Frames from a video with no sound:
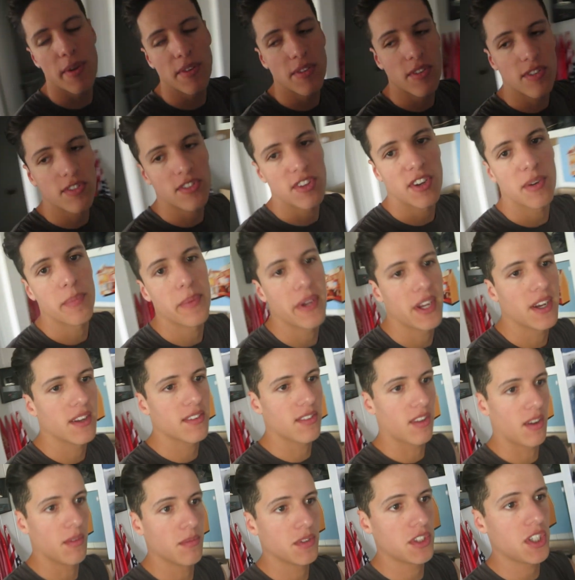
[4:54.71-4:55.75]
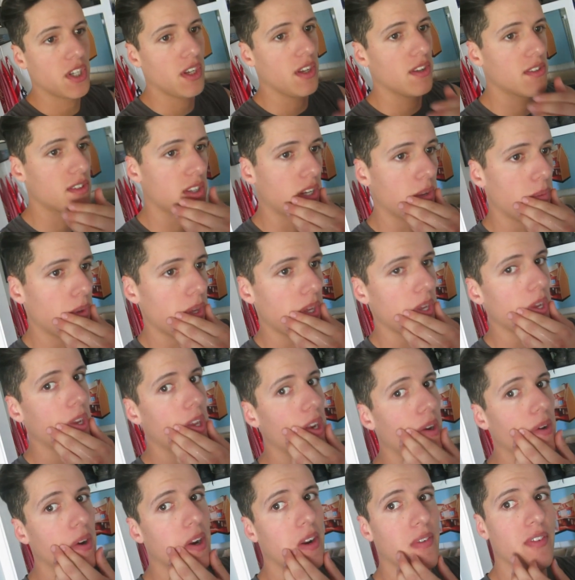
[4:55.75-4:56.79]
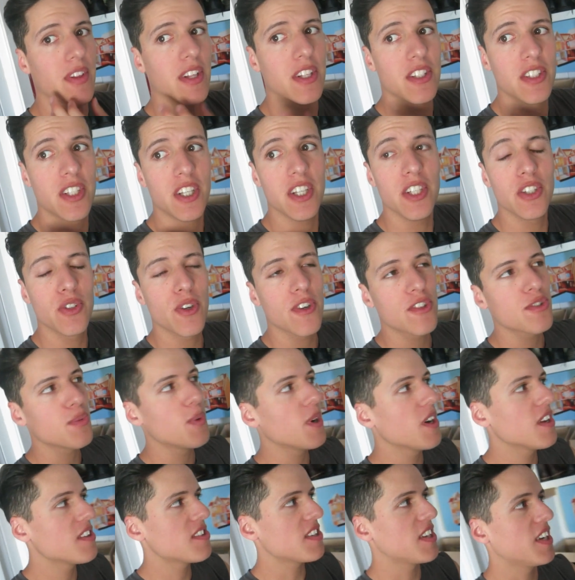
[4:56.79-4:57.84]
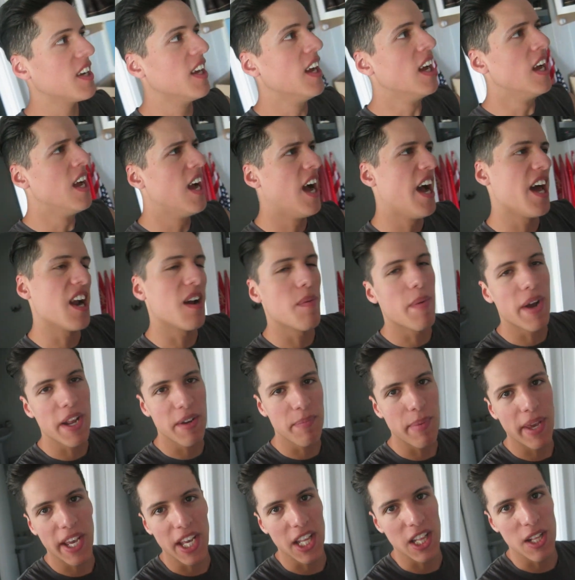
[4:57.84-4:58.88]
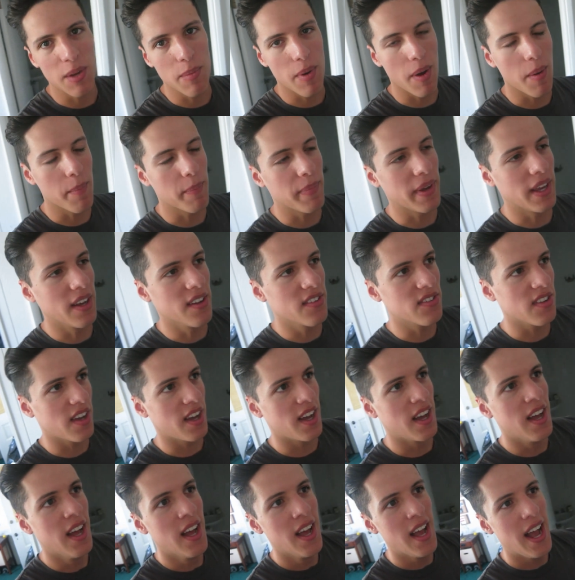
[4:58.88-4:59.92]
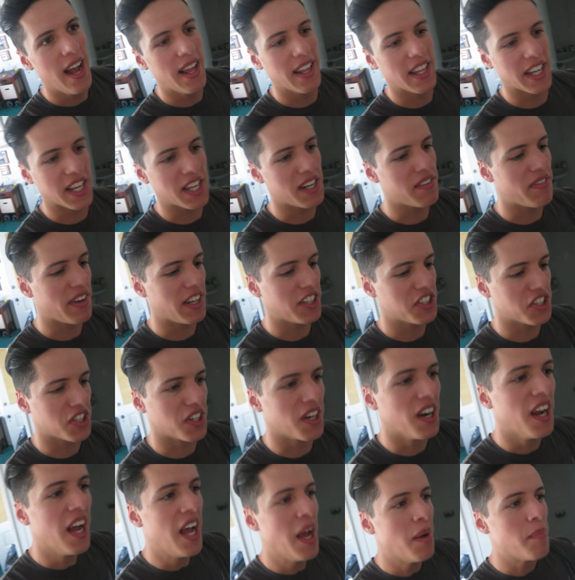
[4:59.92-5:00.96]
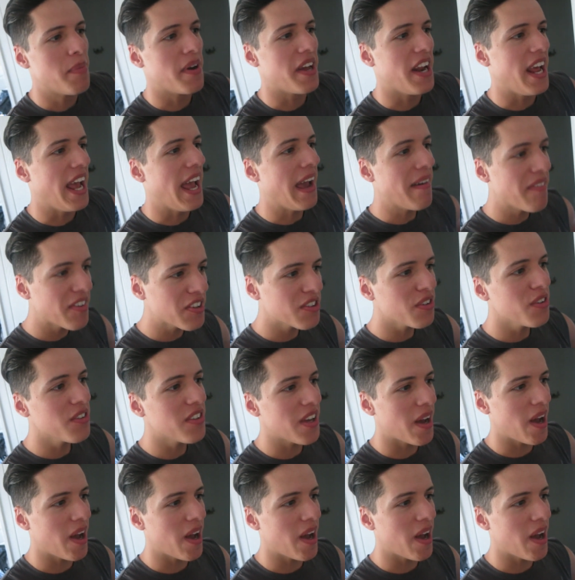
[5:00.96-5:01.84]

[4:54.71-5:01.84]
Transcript: my sister because um she's gonna be getting ready for the Teen Choice Awards, and I don't mind picking them up because uh, I like adventure. But every single